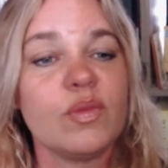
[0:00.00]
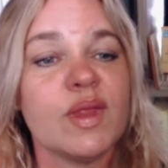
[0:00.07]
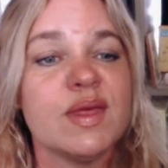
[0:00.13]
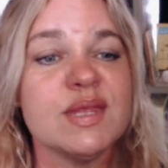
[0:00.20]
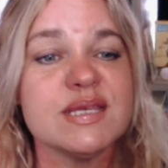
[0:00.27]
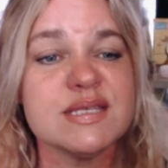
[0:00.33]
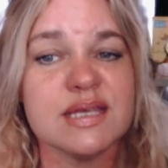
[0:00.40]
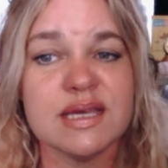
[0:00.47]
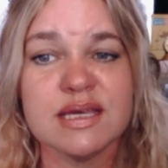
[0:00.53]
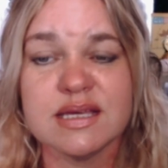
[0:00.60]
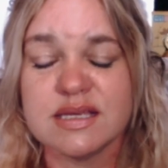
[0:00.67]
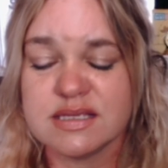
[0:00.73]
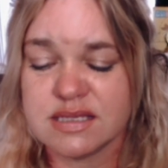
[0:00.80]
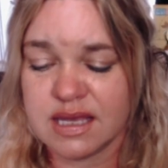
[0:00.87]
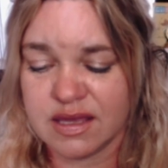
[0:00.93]
This
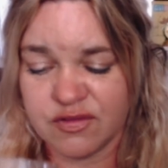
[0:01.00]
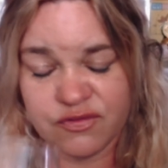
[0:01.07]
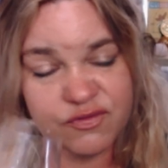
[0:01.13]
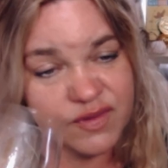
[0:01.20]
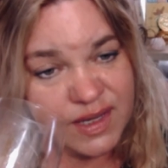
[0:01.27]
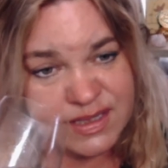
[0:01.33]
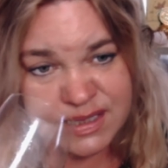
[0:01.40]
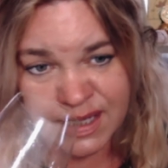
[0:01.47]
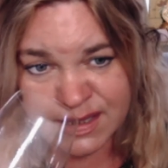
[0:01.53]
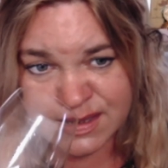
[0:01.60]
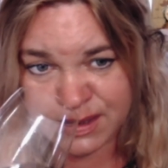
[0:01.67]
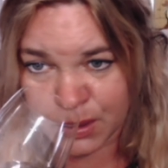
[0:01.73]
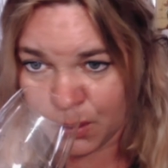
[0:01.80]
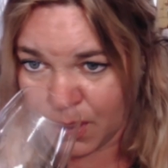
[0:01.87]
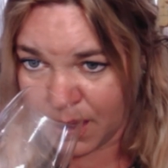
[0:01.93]
is a
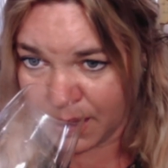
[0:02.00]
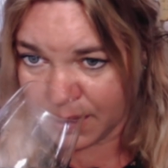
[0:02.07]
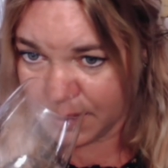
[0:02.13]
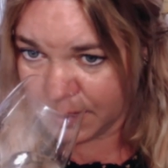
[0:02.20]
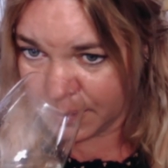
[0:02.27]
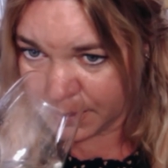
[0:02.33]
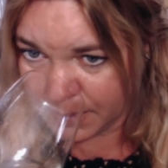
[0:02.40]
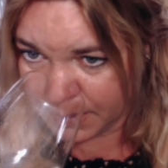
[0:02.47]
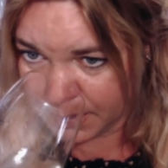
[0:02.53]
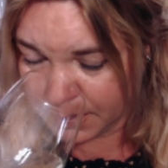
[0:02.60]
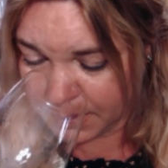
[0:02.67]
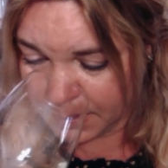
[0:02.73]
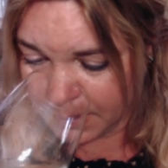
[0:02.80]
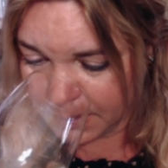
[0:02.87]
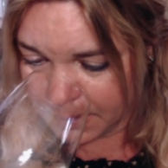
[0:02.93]
fantastic wine.
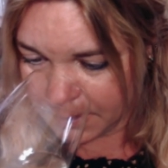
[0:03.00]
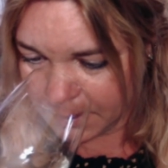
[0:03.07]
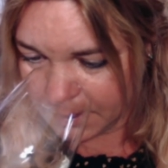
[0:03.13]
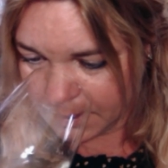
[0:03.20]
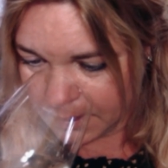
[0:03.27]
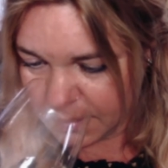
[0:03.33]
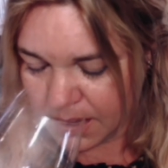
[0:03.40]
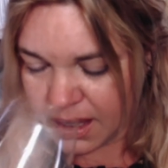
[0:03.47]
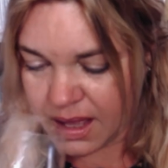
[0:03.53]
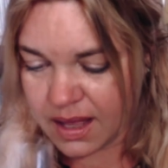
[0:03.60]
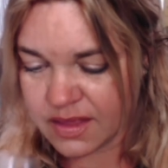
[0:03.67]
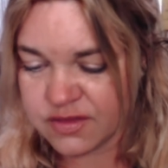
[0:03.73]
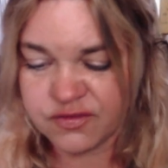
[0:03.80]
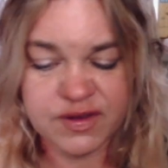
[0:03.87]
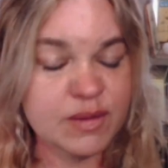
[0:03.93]

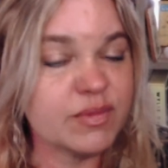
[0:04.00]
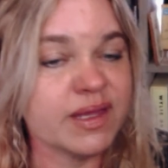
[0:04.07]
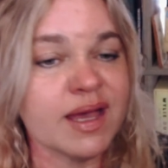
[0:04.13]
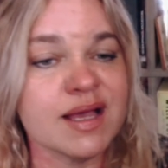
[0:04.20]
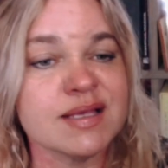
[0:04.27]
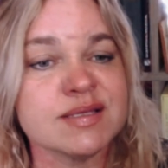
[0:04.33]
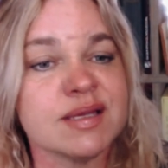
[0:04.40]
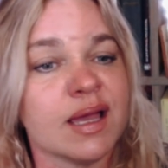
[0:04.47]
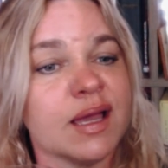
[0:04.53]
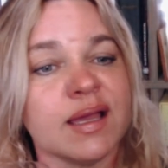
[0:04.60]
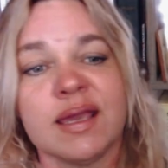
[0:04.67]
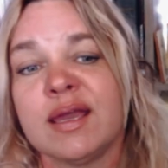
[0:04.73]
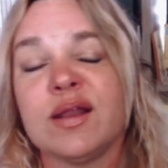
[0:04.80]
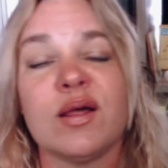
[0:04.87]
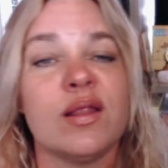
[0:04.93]
The family has,
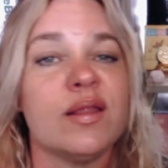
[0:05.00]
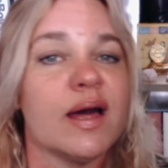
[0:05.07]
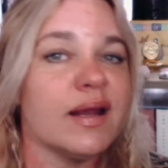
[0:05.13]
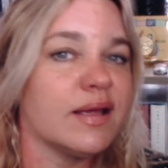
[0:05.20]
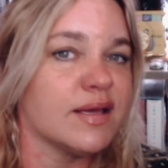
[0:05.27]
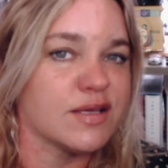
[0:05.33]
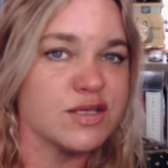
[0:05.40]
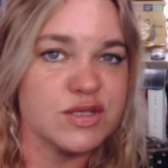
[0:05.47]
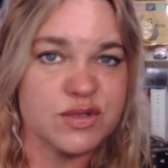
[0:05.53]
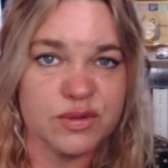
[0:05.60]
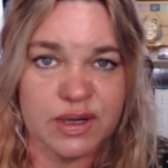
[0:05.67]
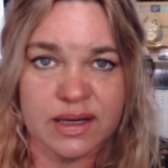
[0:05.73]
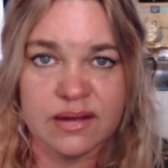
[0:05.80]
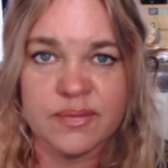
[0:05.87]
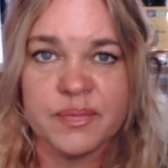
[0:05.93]
again, a lot of
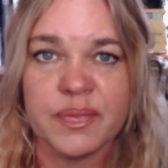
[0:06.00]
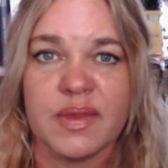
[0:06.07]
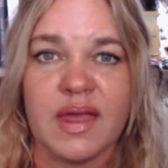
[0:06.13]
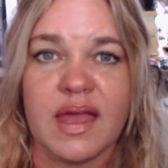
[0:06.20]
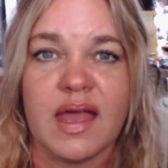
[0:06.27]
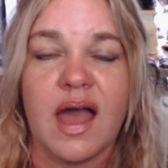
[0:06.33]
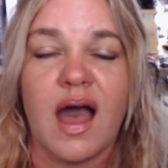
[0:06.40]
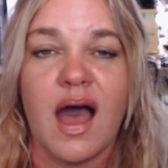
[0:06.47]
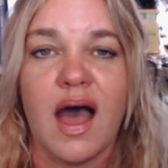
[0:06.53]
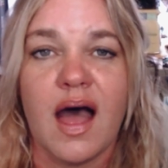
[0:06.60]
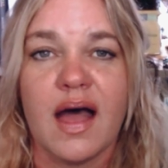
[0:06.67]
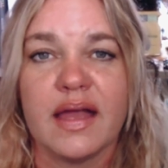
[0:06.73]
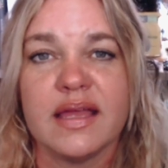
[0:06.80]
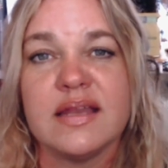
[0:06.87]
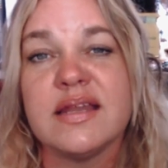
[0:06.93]
history.
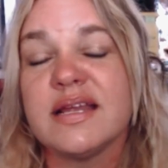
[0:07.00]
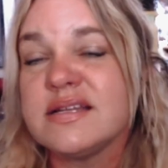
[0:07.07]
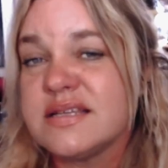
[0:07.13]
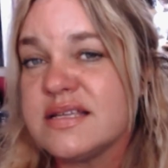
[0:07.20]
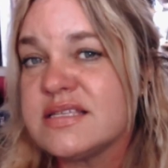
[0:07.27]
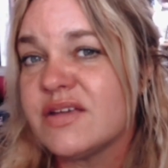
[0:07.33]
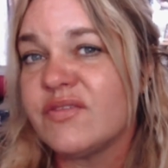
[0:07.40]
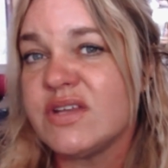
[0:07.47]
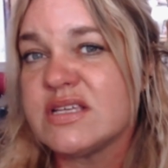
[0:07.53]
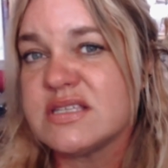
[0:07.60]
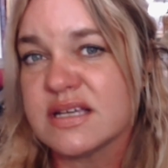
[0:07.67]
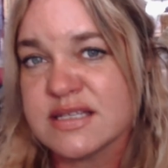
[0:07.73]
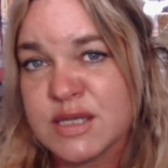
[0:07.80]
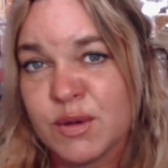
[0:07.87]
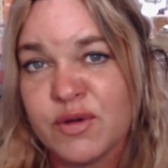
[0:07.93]
In
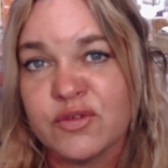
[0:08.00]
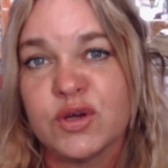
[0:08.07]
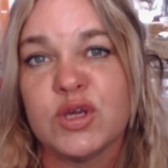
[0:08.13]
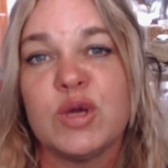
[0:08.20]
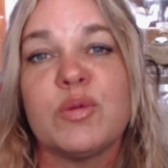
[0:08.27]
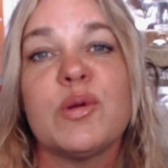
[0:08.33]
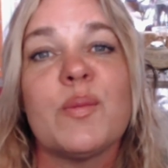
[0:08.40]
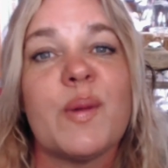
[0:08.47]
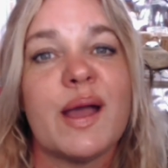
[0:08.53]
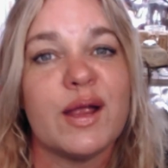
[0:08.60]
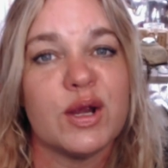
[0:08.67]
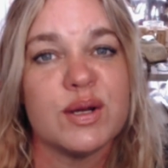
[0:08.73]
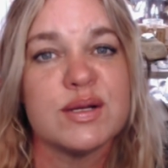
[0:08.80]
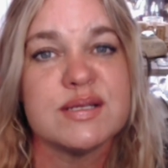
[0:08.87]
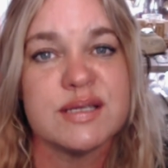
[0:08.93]
1976, however, Hubert
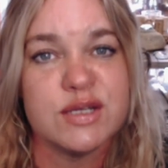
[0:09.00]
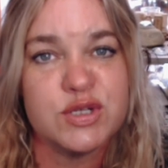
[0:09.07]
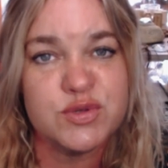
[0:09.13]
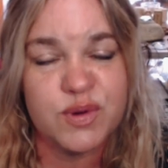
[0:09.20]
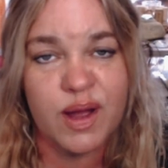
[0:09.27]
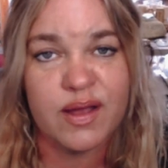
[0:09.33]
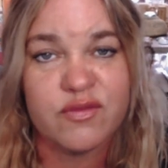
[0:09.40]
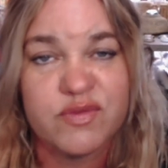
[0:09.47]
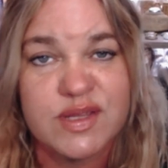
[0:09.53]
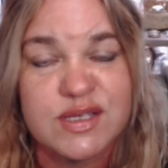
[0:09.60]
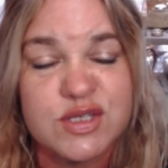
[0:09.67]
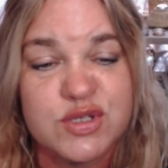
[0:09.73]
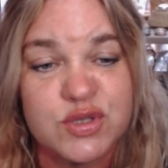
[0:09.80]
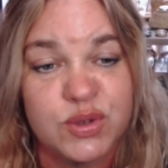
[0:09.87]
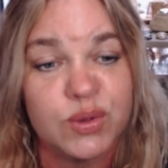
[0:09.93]
Meyer did drive this
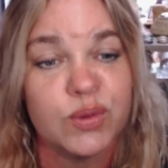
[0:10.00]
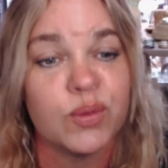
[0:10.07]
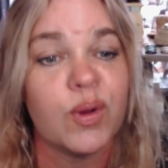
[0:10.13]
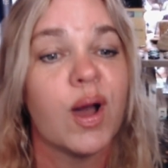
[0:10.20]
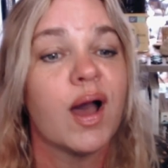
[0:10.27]
to